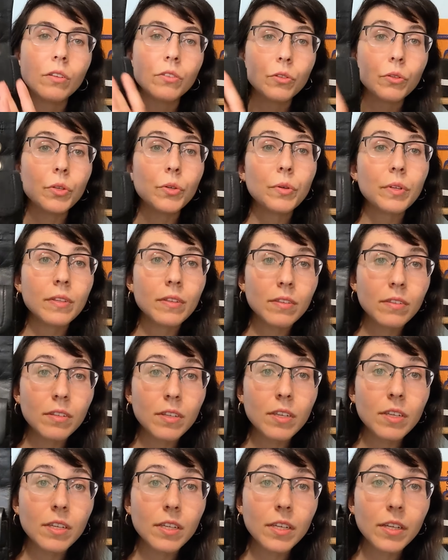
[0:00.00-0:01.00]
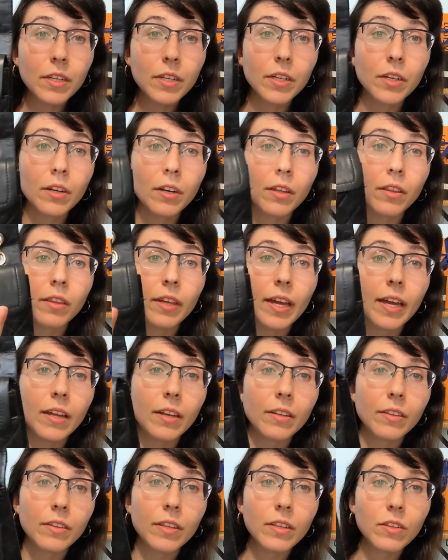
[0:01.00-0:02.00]
So you can see here
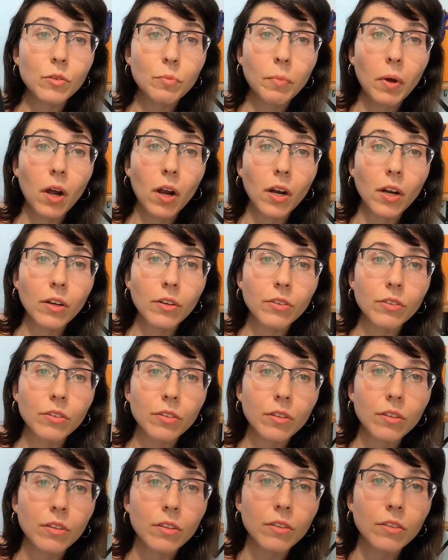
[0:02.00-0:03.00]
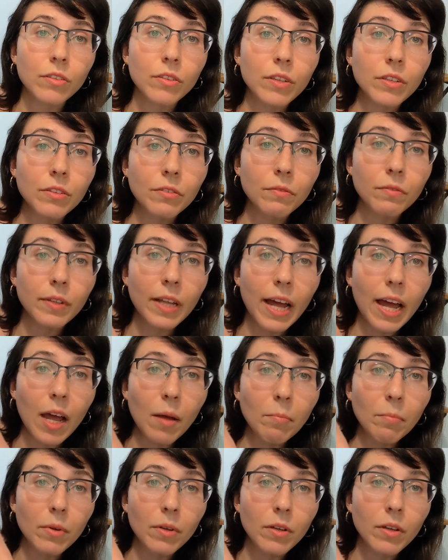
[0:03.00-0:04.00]
that this part, this
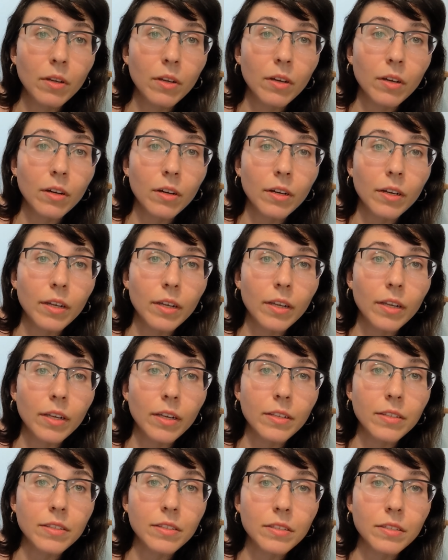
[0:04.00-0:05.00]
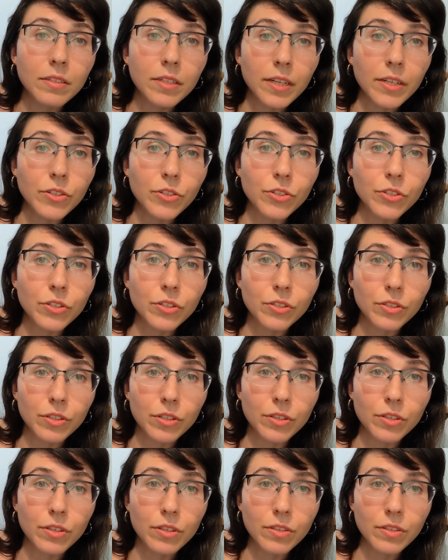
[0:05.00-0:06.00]
flap is stitched
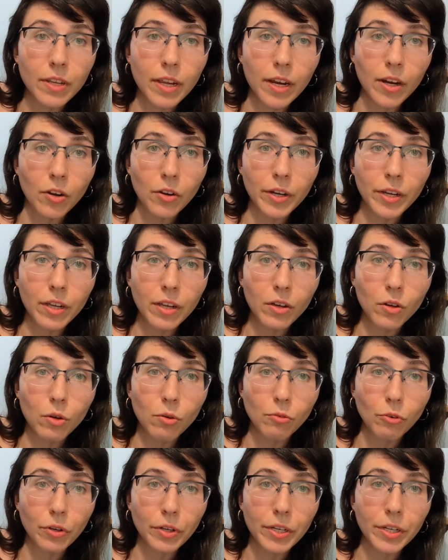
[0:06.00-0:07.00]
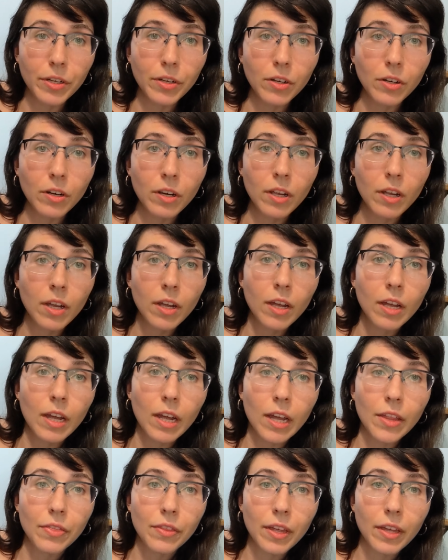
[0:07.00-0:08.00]
to this area over here.
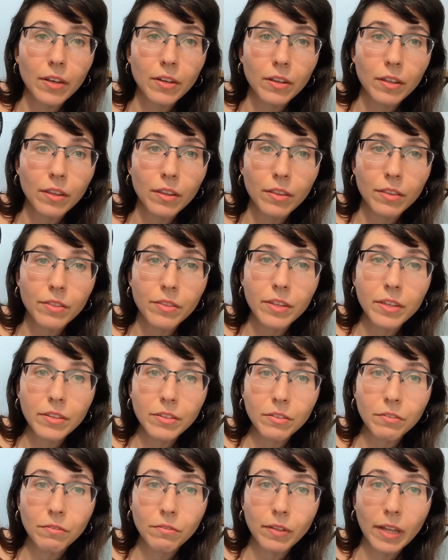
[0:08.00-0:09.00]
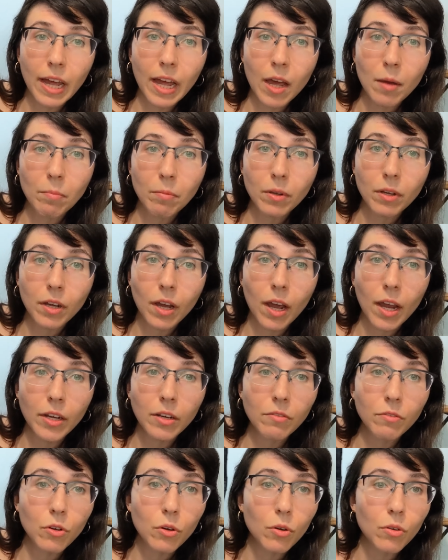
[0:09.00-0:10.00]
And then this flap kind
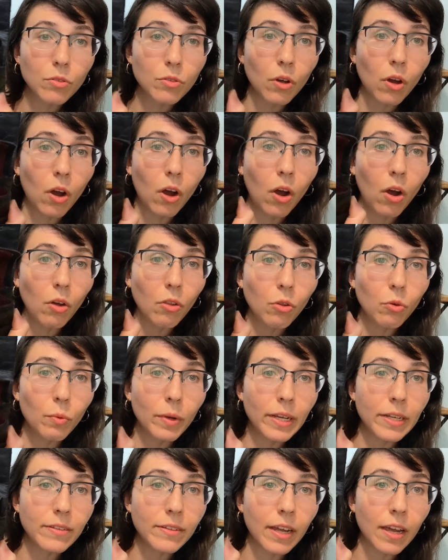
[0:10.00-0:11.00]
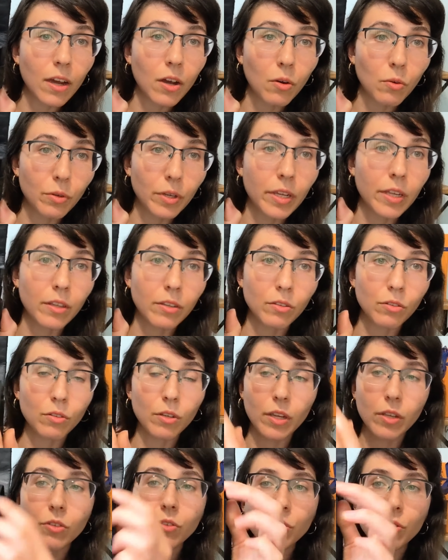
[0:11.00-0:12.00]
of goes all the way down in,
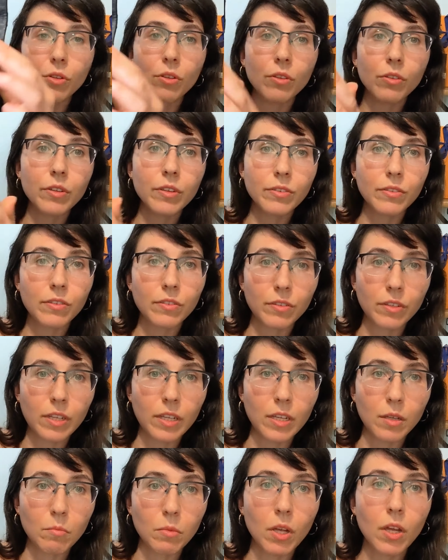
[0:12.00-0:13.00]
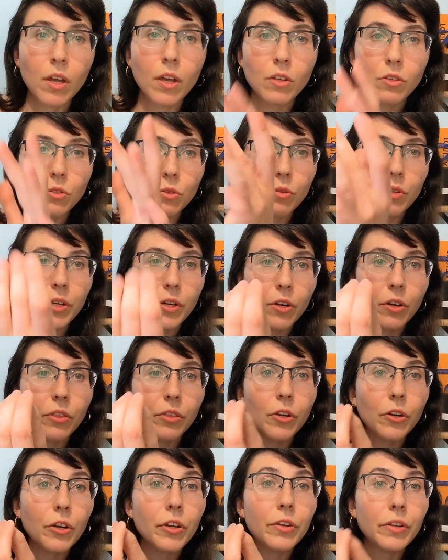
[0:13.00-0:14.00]
into this seam. So they're,
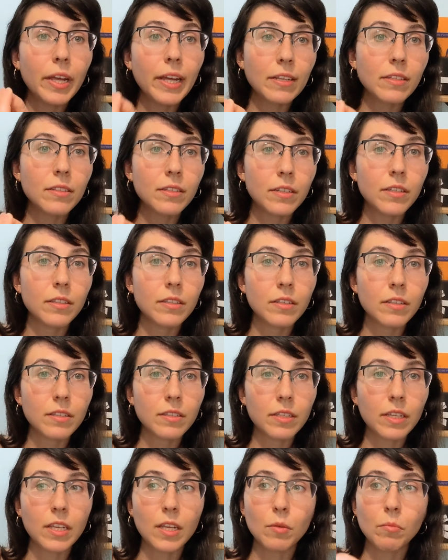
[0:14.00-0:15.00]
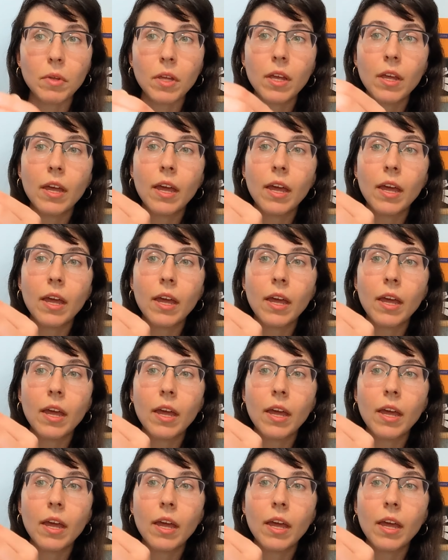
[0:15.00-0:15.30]
they're connected in the seam.